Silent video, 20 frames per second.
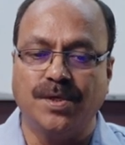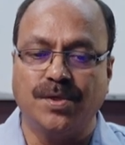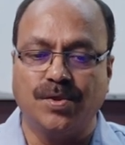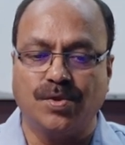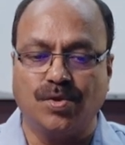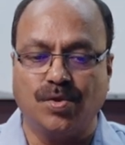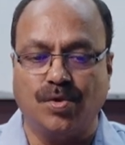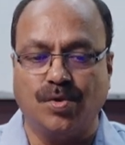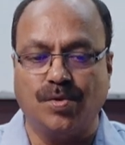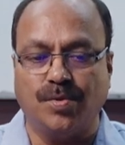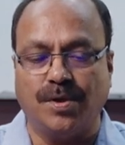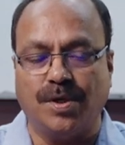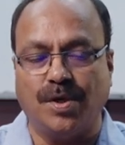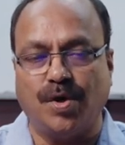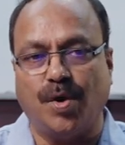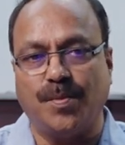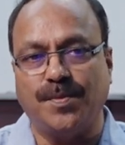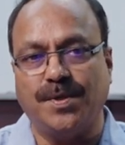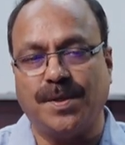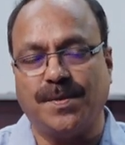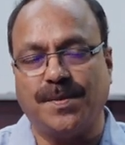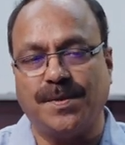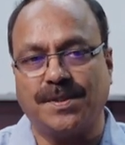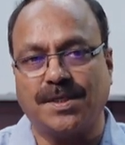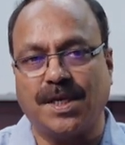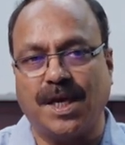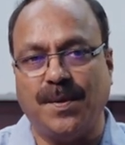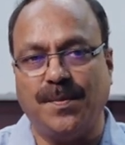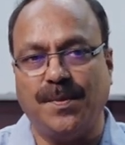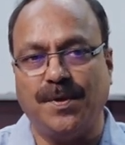So uh, objectives
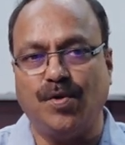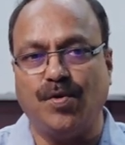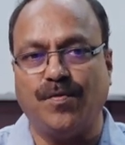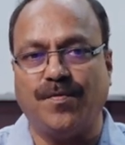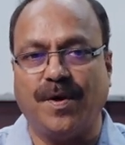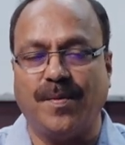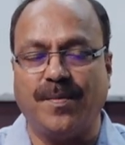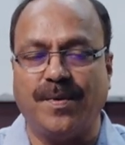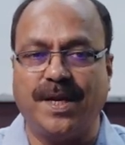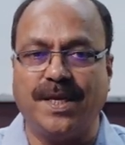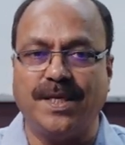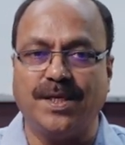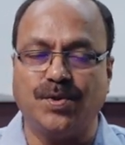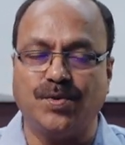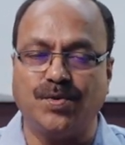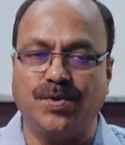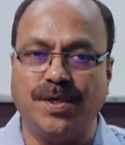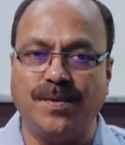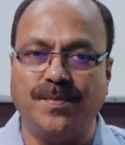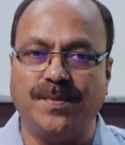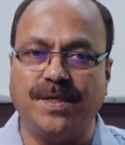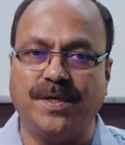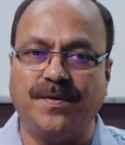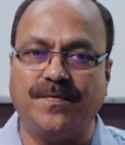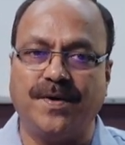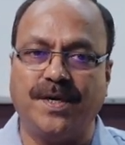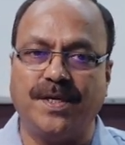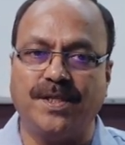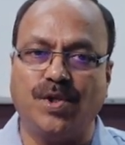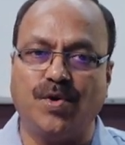can be to familiarize a student with
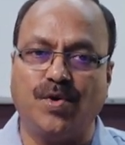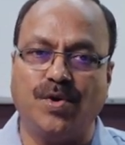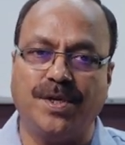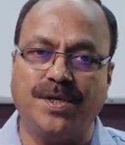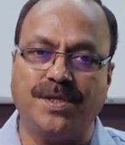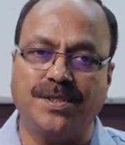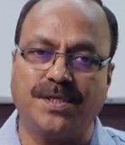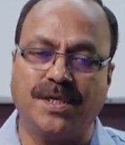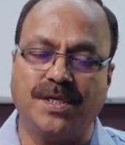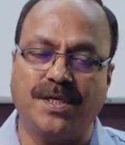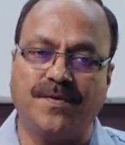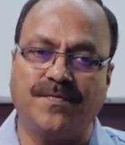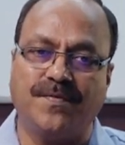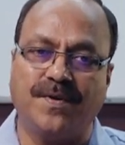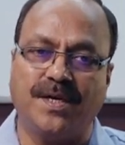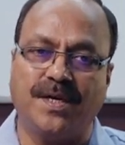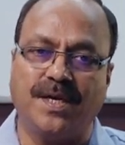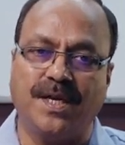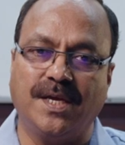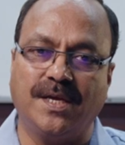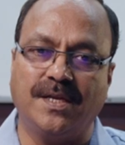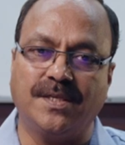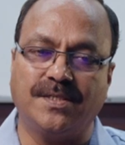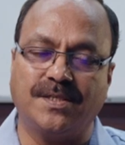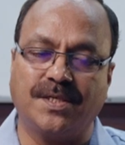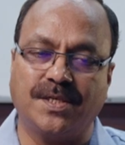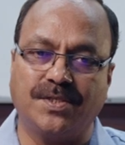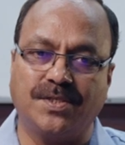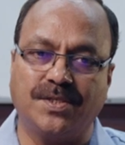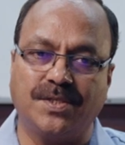different theories and different legal
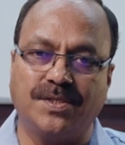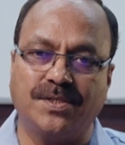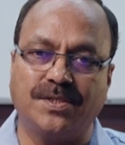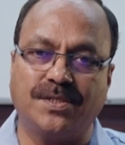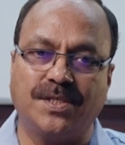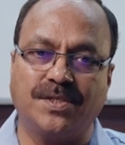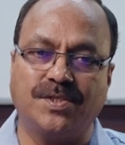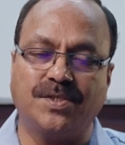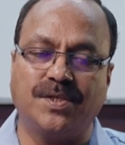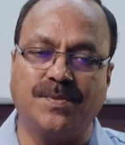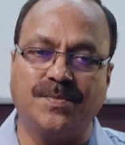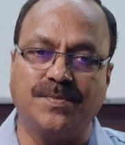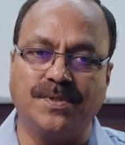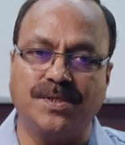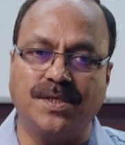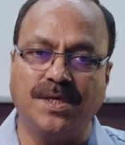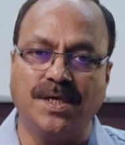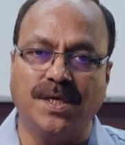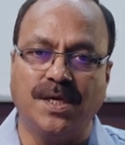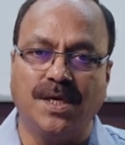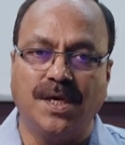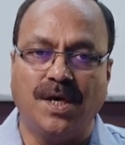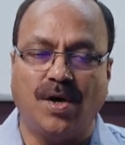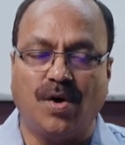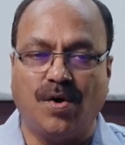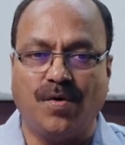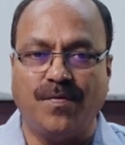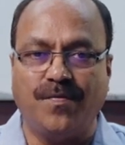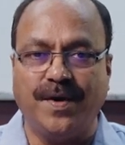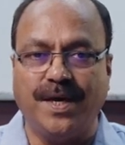structures, systems
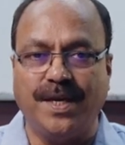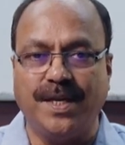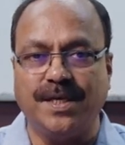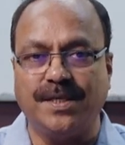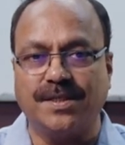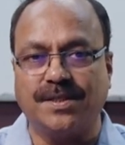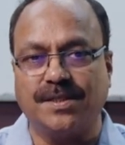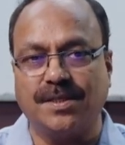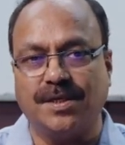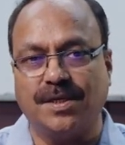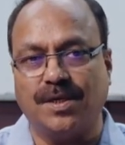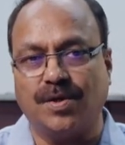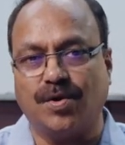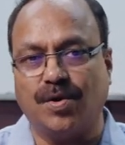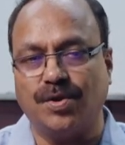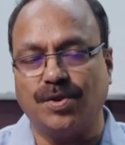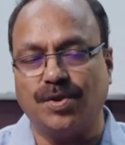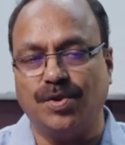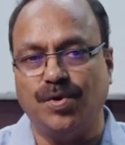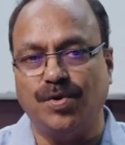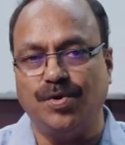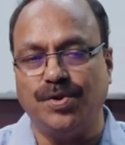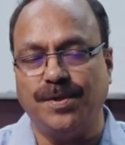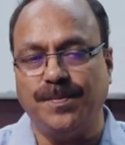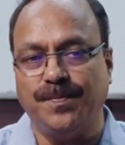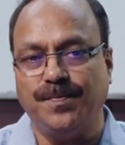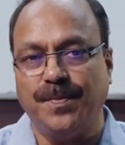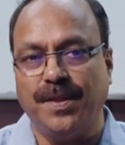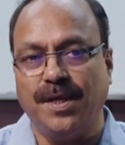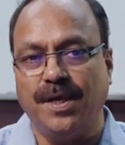of various uh,
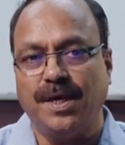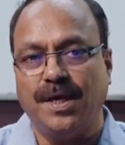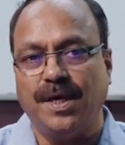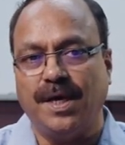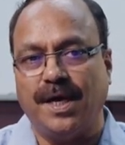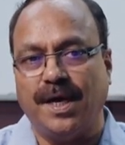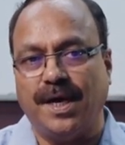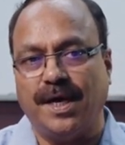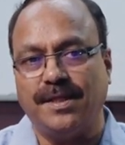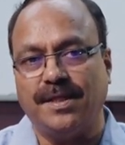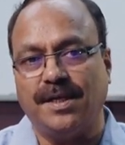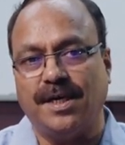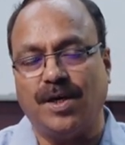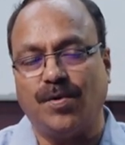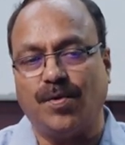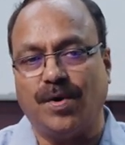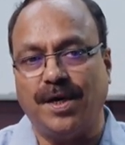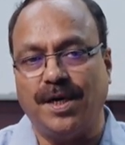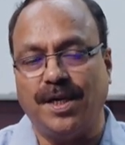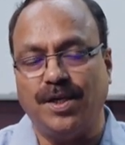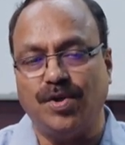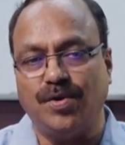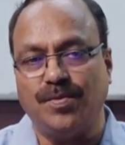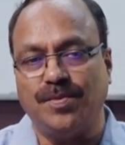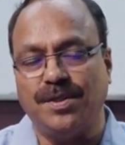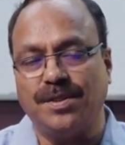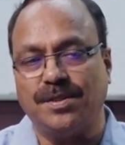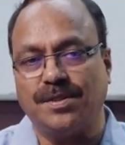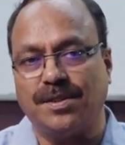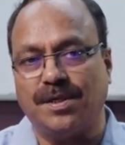constitution, and the advantage
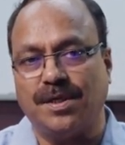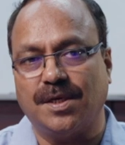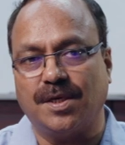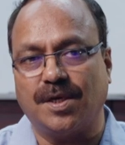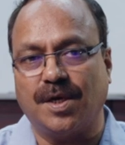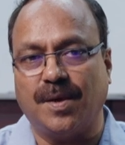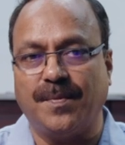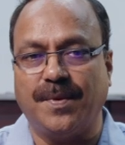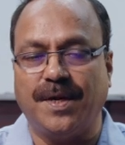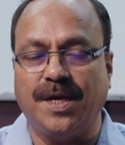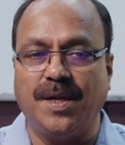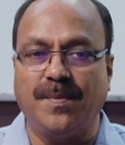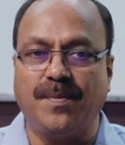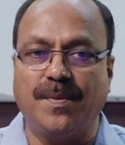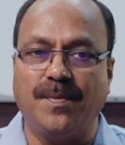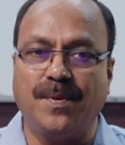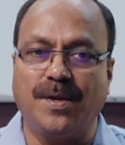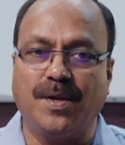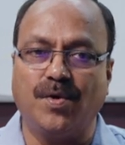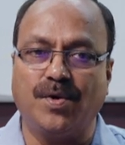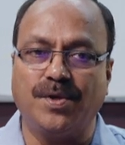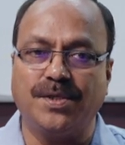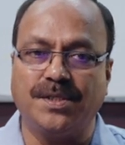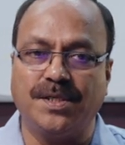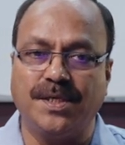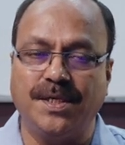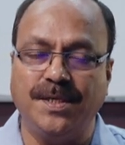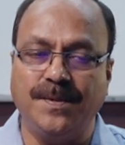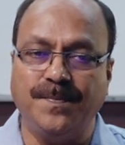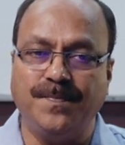of this uh, comparative public law
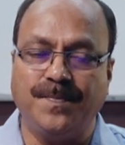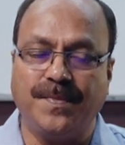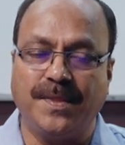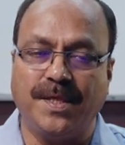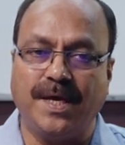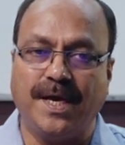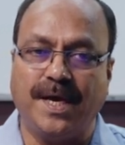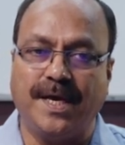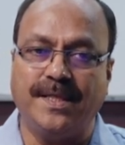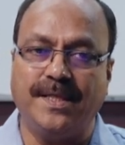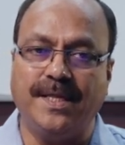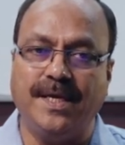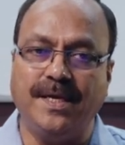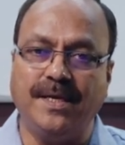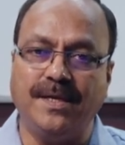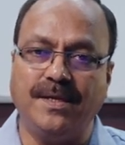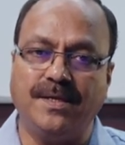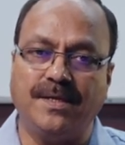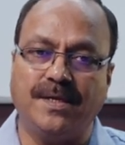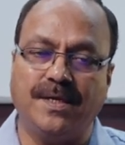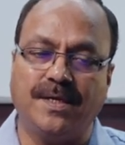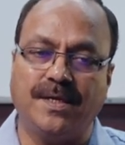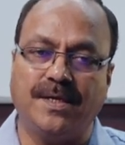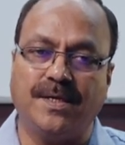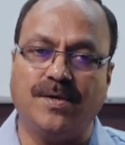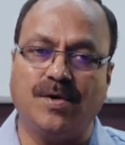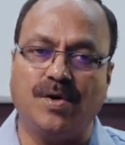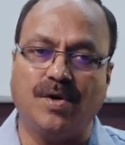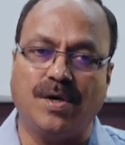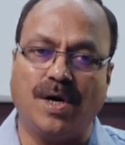study. And then
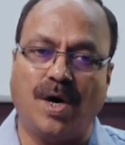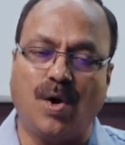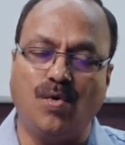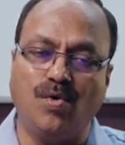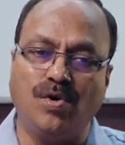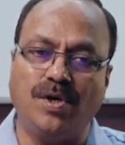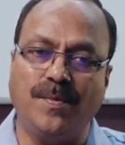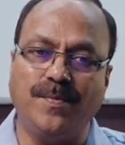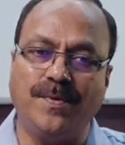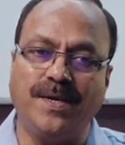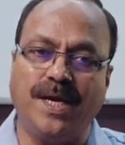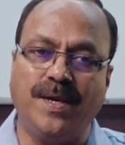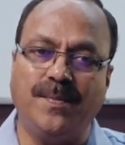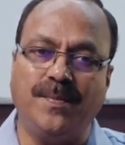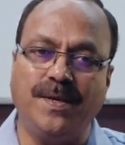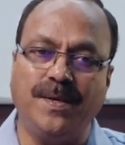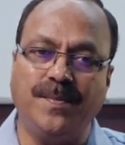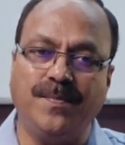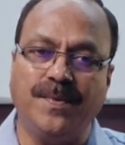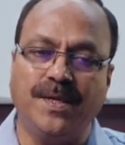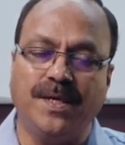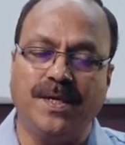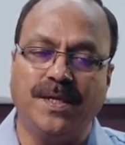uh, outcome can be